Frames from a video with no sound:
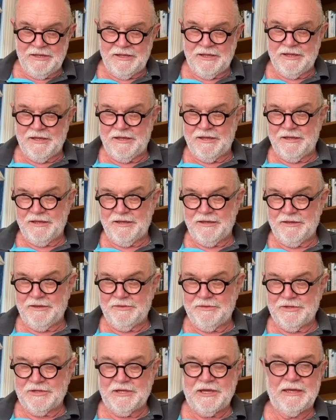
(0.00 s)

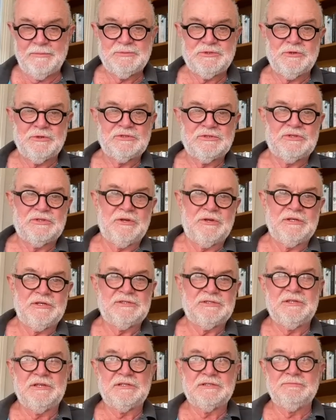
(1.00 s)
The Cape George
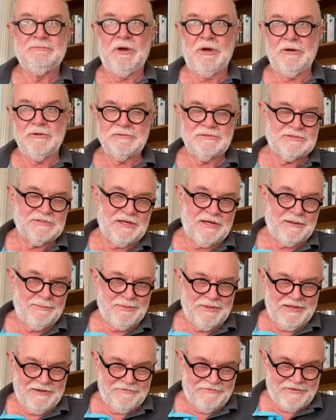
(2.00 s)
36 molds are
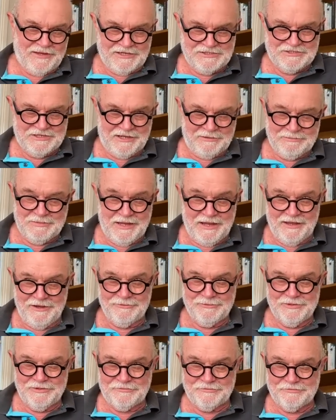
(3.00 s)
being flashed up
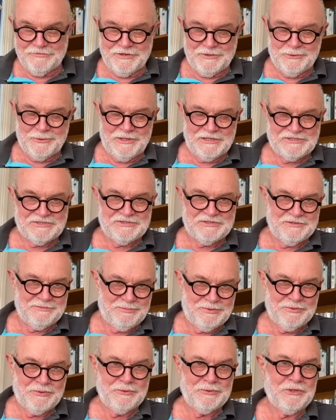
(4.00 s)
now with requests to
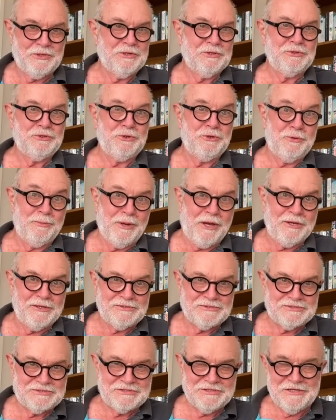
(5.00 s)
build new
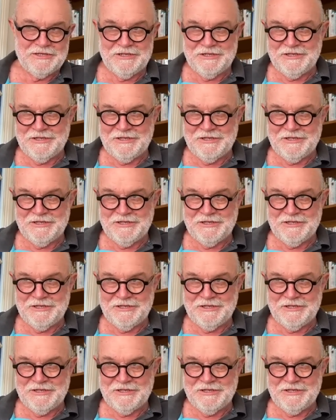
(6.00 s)
boats.